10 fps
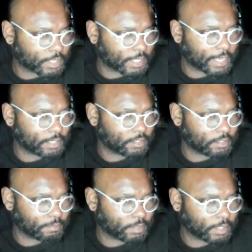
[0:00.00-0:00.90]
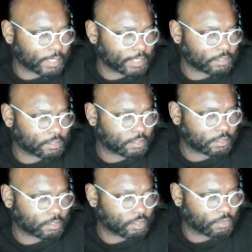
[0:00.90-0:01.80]
the heads in
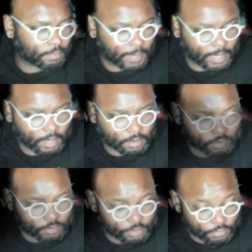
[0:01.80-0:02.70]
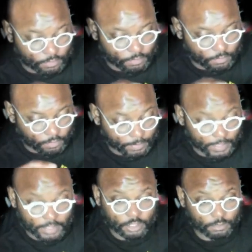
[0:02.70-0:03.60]
place, you repair or you
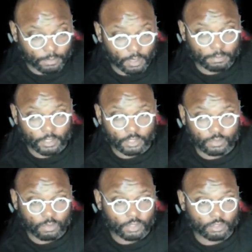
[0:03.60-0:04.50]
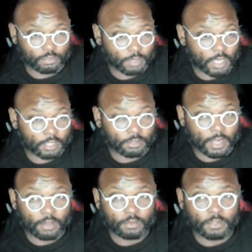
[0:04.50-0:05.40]
replace the spark plugs while those blocks are
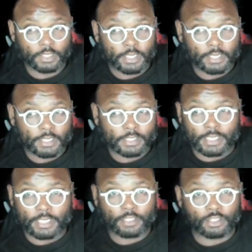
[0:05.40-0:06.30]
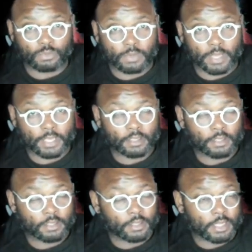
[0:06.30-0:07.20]
out. The easiest way,
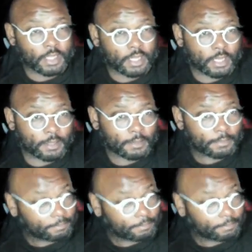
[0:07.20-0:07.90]
um,